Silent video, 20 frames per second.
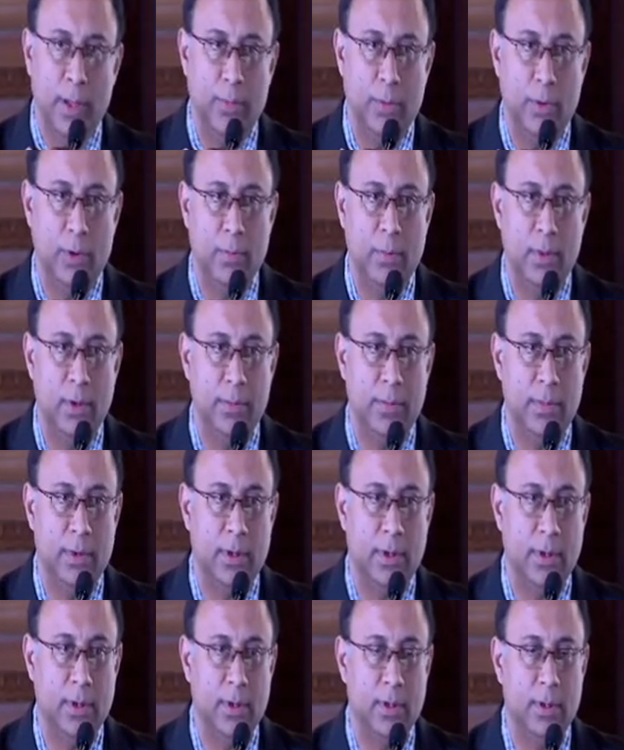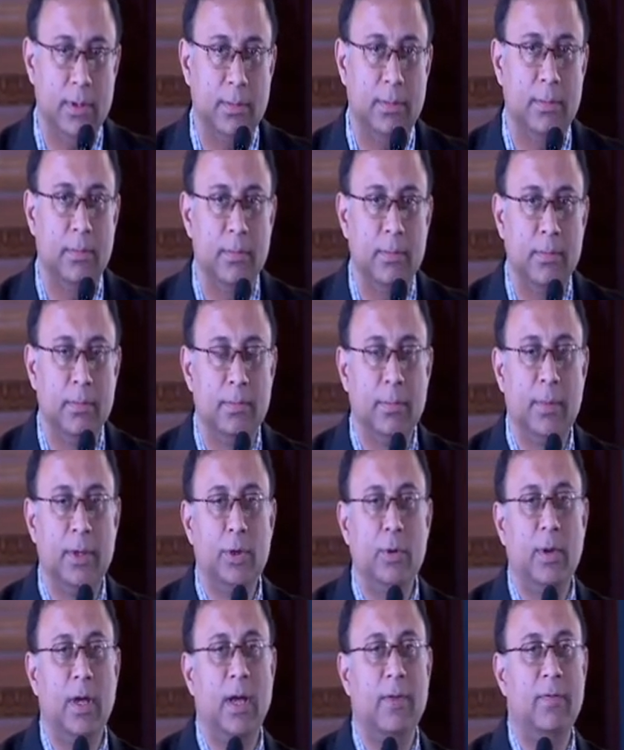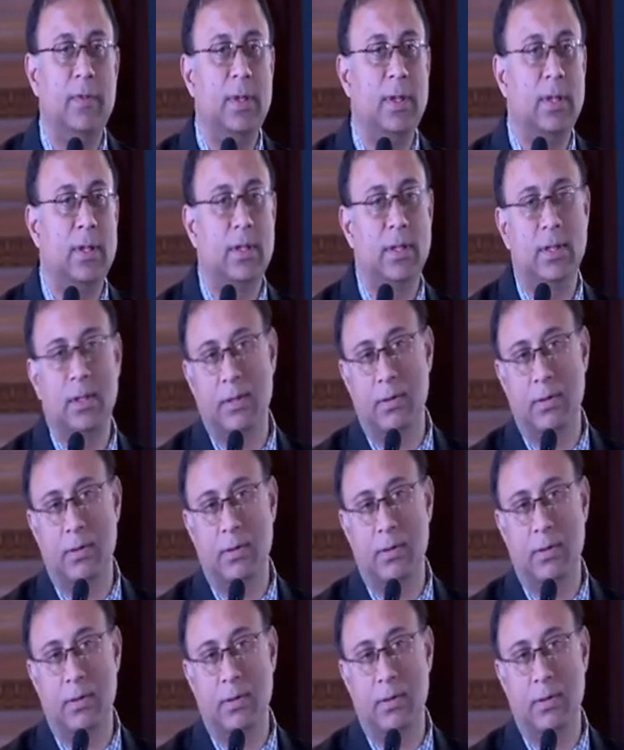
problems. But you have this